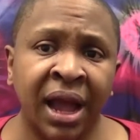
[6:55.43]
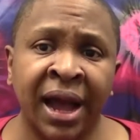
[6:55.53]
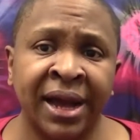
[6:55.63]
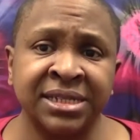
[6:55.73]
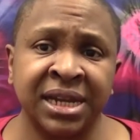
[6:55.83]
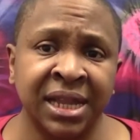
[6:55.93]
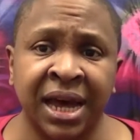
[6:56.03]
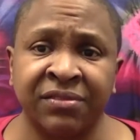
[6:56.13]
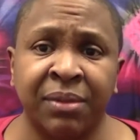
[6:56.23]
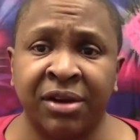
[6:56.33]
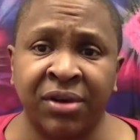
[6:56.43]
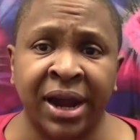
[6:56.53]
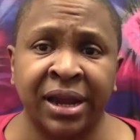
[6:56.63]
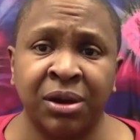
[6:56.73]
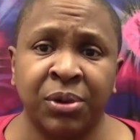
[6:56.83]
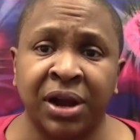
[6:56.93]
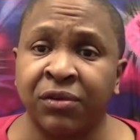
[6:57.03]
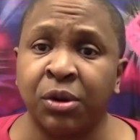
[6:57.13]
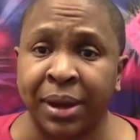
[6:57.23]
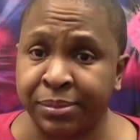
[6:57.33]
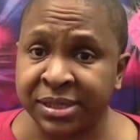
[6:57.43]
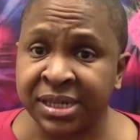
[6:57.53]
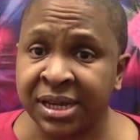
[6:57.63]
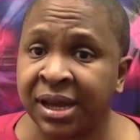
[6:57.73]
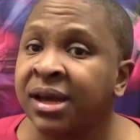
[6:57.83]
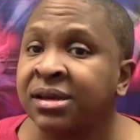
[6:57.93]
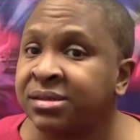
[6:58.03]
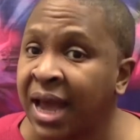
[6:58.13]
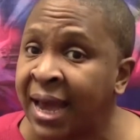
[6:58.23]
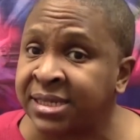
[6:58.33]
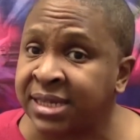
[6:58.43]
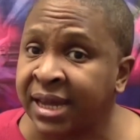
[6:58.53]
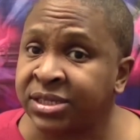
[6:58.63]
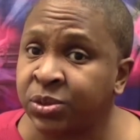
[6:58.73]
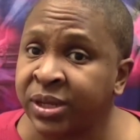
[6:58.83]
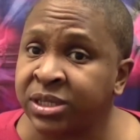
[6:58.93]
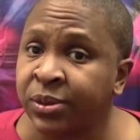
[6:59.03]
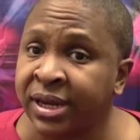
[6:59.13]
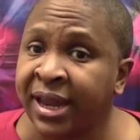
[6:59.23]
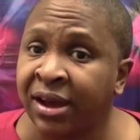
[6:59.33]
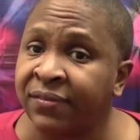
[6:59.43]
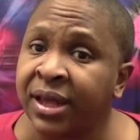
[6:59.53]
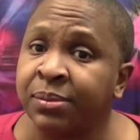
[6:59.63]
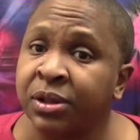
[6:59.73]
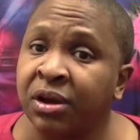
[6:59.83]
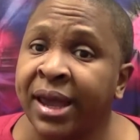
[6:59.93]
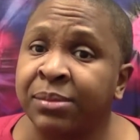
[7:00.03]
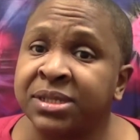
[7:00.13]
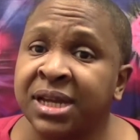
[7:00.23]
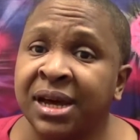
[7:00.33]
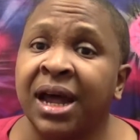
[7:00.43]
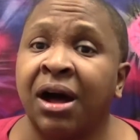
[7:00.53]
I did a lot of my writing when I wrote my book. Hindsight is 2020, now available on Amazon.